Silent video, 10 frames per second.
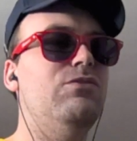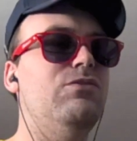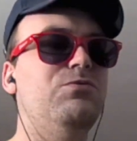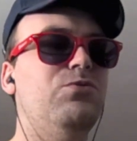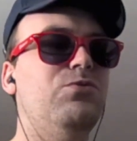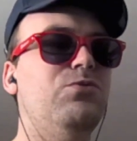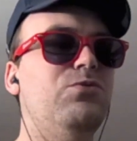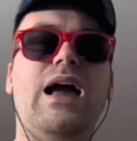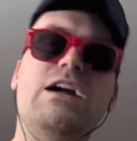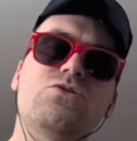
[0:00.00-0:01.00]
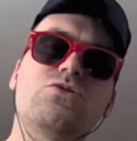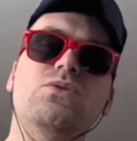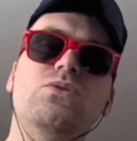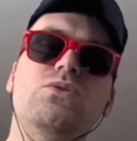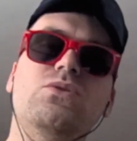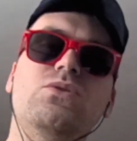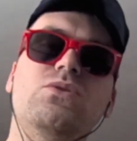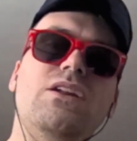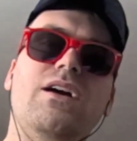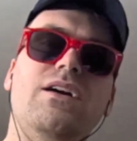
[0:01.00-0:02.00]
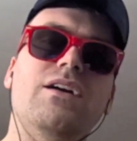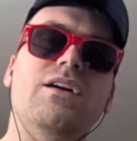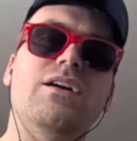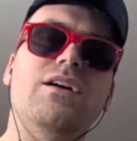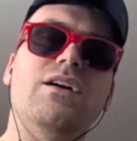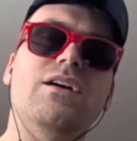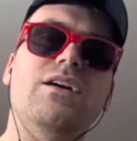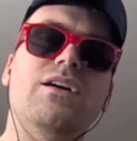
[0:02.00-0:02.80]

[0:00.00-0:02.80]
before in the actual engine, that I renamed